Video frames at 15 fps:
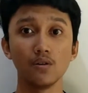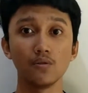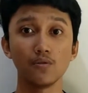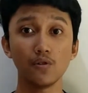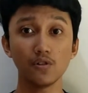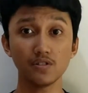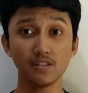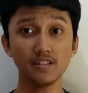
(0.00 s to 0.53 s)

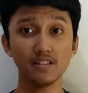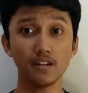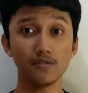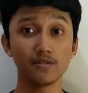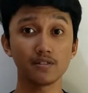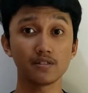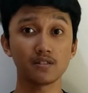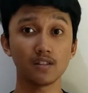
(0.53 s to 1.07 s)

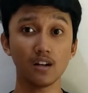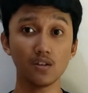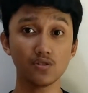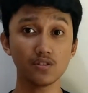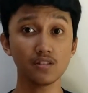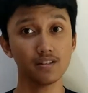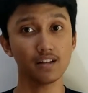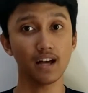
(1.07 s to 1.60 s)

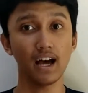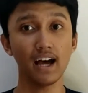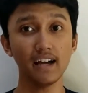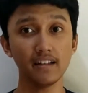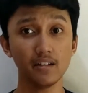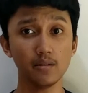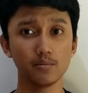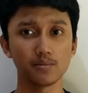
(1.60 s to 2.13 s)
47,000
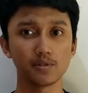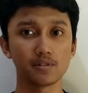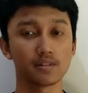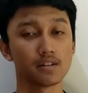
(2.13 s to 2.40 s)
items.